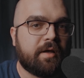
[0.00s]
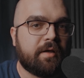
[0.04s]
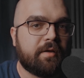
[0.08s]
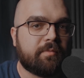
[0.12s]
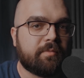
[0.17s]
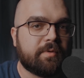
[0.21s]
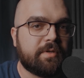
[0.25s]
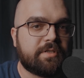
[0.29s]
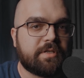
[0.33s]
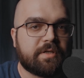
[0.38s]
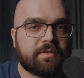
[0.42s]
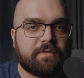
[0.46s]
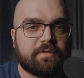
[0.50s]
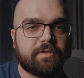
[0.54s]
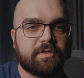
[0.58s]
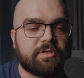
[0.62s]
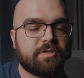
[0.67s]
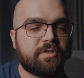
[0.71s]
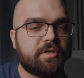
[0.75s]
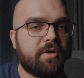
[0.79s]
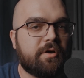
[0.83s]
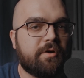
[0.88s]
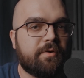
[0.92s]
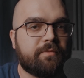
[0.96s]
Reach out to the
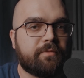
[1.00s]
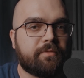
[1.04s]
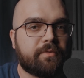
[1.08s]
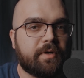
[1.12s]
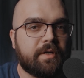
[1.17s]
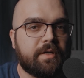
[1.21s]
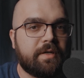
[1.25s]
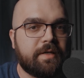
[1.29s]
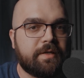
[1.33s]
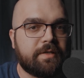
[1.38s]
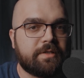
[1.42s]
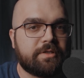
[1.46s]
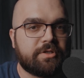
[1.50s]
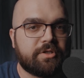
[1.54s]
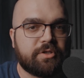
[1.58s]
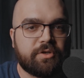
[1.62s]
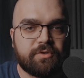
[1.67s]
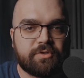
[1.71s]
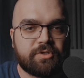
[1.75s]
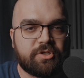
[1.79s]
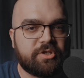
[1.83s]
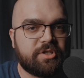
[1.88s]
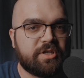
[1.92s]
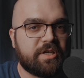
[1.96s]
show for any show
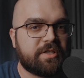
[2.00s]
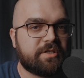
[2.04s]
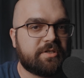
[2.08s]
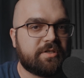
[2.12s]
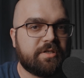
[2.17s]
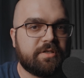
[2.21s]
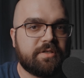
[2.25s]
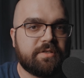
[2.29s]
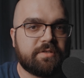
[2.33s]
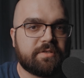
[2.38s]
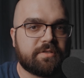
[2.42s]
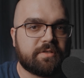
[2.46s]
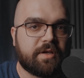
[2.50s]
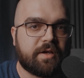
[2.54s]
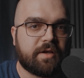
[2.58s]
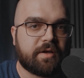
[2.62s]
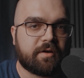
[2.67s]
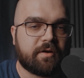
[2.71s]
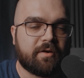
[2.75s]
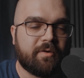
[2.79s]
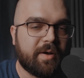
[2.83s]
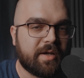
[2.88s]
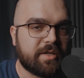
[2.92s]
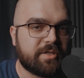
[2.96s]
suggestions,
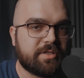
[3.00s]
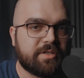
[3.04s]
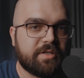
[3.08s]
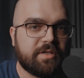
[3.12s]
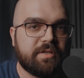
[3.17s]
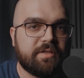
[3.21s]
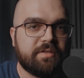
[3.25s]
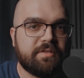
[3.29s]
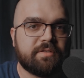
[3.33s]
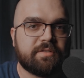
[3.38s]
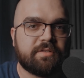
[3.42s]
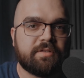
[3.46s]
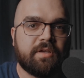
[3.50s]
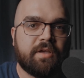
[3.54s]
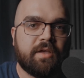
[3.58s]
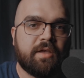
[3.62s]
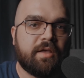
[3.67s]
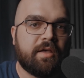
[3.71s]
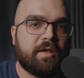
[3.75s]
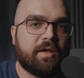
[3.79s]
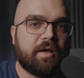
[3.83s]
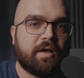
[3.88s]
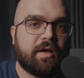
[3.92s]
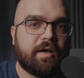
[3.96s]
questions,
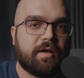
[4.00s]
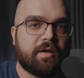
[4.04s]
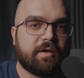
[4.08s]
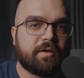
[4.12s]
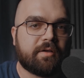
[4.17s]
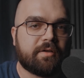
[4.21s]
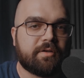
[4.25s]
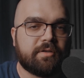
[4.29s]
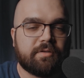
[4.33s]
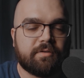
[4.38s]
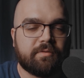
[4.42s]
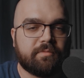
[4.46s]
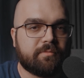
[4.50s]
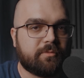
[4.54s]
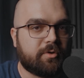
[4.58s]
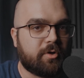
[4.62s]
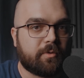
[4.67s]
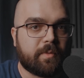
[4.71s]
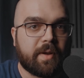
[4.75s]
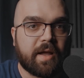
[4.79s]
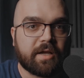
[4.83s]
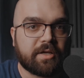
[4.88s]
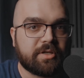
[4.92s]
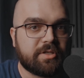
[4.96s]

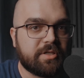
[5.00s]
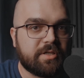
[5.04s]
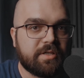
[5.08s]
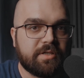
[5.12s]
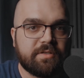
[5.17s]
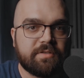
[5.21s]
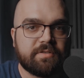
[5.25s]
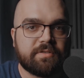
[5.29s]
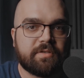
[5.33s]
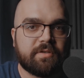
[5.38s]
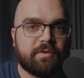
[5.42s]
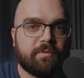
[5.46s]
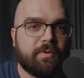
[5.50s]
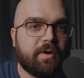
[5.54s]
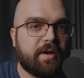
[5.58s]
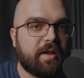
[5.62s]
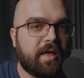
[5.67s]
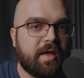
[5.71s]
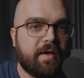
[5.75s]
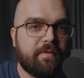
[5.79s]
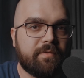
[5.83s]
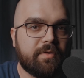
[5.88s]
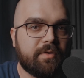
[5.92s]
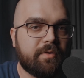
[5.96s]
corrections, what
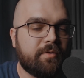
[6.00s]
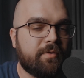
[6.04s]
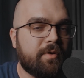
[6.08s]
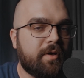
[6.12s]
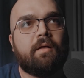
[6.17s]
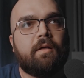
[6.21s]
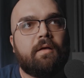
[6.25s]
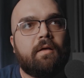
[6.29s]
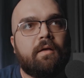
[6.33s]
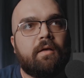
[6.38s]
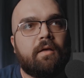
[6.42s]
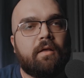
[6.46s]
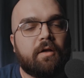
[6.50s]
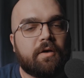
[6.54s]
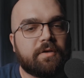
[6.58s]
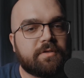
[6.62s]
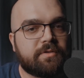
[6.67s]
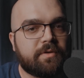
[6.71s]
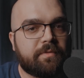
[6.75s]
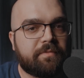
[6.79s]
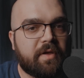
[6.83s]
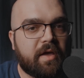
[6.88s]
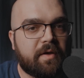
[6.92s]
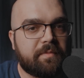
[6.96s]
have you. And
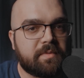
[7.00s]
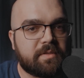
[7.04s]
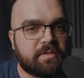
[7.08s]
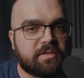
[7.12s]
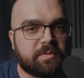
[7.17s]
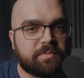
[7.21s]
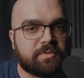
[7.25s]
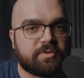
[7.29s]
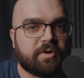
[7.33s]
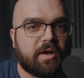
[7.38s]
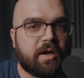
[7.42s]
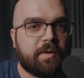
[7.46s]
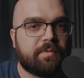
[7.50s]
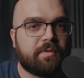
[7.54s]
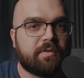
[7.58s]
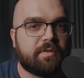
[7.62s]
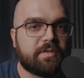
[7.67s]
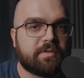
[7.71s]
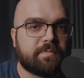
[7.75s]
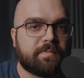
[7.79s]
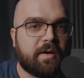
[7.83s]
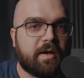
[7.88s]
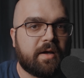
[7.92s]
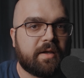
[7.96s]
also, if you haven't subscribed to
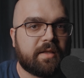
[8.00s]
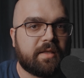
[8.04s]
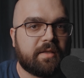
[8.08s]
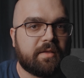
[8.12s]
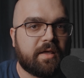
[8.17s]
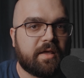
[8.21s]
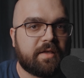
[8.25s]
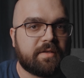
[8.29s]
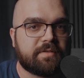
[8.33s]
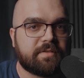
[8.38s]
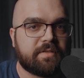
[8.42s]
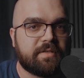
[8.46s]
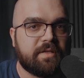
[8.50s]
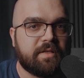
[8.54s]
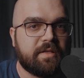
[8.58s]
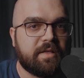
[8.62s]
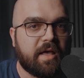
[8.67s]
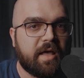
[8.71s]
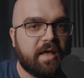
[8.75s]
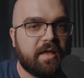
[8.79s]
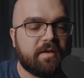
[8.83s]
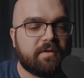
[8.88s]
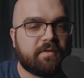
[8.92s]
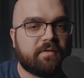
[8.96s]
this podcast
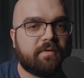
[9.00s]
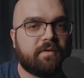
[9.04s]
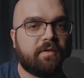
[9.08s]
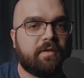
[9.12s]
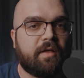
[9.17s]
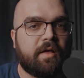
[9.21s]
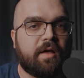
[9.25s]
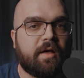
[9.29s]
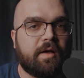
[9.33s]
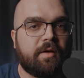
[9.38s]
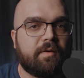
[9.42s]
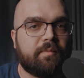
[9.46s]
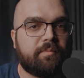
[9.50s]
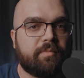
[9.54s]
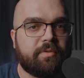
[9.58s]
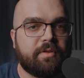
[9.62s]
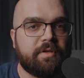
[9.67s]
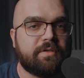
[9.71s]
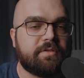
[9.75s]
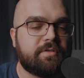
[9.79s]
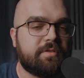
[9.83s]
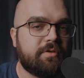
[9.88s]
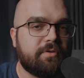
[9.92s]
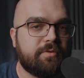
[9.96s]
yet,
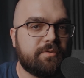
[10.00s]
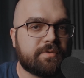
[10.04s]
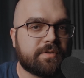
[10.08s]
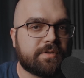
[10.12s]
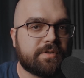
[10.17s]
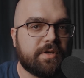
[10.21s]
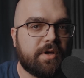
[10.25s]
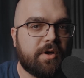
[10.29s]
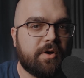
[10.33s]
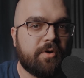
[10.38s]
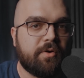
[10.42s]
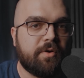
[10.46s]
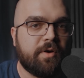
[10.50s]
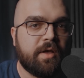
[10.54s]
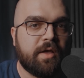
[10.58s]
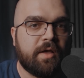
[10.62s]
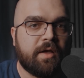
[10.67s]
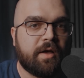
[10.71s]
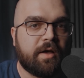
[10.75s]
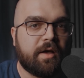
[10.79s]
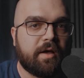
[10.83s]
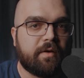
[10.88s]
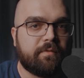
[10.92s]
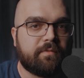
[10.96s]
please do so.
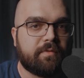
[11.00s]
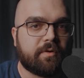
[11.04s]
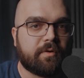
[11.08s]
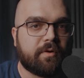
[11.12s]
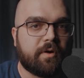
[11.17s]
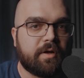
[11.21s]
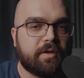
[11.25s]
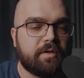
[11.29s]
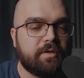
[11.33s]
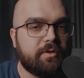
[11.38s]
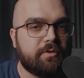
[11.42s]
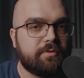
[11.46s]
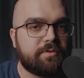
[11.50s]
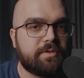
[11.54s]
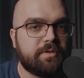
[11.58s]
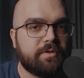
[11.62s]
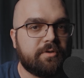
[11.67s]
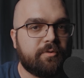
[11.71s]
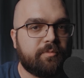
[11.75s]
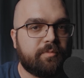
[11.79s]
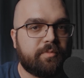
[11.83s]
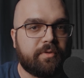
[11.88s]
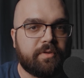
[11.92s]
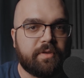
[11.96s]
If you're on
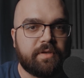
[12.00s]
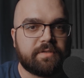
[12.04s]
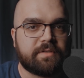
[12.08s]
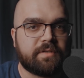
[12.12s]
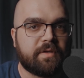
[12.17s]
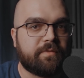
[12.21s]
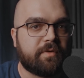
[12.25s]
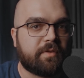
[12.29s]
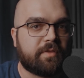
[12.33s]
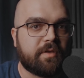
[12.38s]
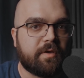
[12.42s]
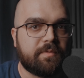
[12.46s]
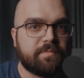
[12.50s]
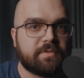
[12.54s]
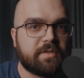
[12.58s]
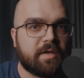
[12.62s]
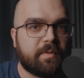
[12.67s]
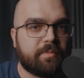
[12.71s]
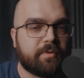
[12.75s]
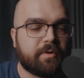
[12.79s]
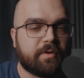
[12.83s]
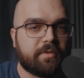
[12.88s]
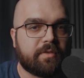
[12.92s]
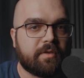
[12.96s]
YouTube, please give a thumbs
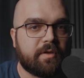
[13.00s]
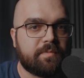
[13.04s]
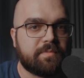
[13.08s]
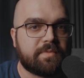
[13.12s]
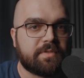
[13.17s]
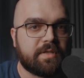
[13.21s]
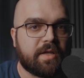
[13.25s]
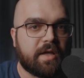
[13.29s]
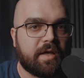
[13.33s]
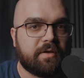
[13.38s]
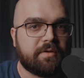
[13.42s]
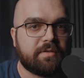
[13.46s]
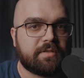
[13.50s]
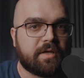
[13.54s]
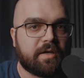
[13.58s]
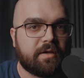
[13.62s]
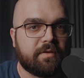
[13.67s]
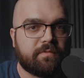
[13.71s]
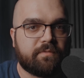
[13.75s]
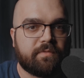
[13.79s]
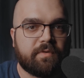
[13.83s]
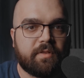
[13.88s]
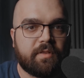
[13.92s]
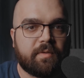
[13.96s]
up or a thumbs down to how
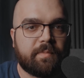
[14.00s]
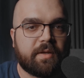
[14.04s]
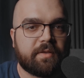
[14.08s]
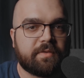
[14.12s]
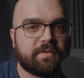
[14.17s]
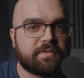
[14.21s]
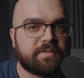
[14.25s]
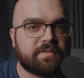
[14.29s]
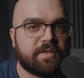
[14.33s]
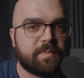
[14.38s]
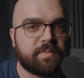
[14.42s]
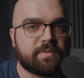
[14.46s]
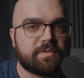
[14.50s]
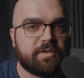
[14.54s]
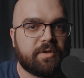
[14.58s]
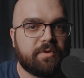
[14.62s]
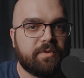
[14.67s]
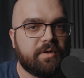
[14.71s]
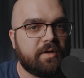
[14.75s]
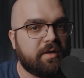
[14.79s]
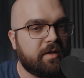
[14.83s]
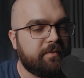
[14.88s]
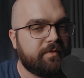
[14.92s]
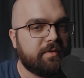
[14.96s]
you feel about this
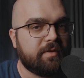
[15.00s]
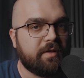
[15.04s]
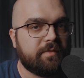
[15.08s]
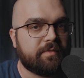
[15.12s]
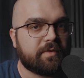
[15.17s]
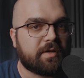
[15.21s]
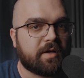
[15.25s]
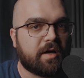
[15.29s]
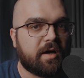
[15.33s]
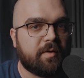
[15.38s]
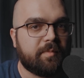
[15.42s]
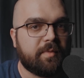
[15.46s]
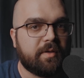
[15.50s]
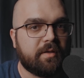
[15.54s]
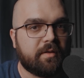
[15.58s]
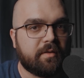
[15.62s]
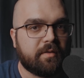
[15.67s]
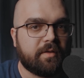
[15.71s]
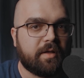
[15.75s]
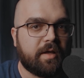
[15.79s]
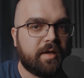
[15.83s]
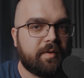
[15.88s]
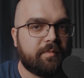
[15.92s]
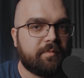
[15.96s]
episode, and even leave a comment.
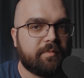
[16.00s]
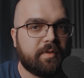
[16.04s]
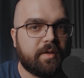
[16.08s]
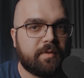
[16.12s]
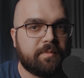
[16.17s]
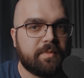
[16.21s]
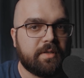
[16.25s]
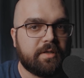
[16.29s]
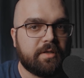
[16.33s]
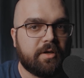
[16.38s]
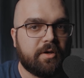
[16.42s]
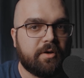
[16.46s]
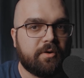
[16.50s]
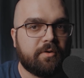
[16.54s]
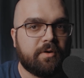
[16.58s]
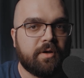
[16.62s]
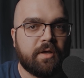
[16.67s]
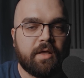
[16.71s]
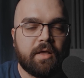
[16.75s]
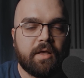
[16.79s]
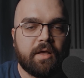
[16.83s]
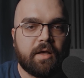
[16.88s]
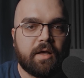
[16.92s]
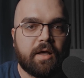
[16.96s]
Let me know
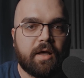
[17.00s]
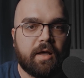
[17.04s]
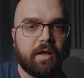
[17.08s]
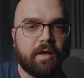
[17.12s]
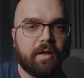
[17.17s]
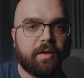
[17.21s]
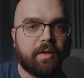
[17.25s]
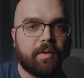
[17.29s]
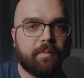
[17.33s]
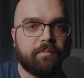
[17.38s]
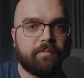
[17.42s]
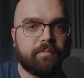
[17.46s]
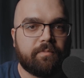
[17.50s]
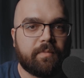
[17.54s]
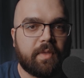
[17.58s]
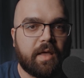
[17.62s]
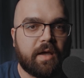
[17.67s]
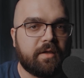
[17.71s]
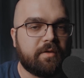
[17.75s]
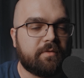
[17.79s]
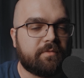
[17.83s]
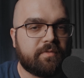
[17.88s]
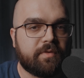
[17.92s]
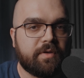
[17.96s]
how
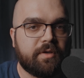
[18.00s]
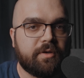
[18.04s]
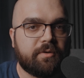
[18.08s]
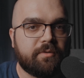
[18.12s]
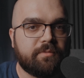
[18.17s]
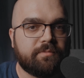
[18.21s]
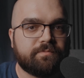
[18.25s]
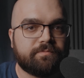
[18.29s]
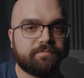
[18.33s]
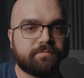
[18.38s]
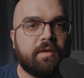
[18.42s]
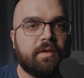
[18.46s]
you feel.